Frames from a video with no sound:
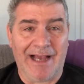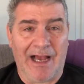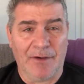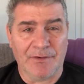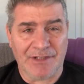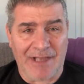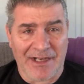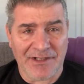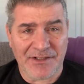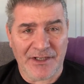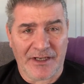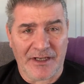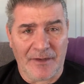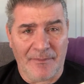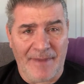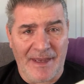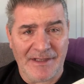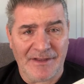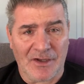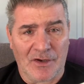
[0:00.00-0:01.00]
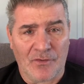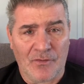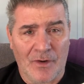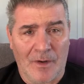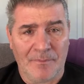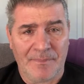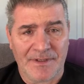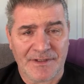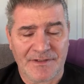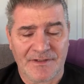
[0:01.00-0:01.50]
I was actually going to make the
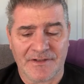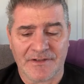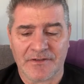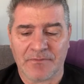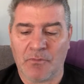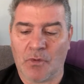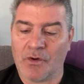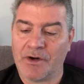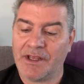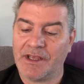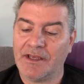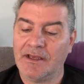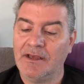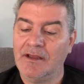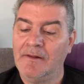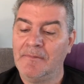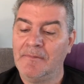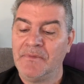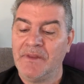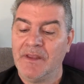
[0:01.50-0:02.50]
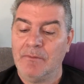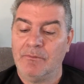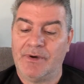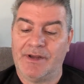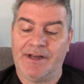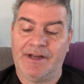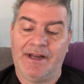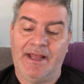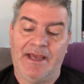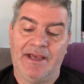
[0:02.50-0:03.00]
crumpets this morning, but
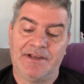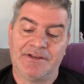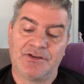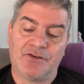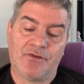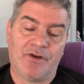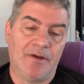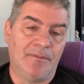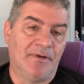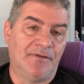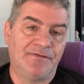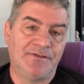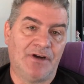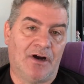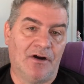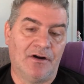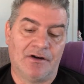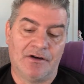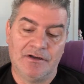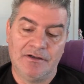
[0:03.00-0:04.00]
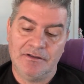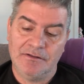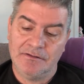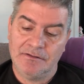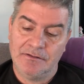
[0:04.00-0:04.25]
it has cream of tartar,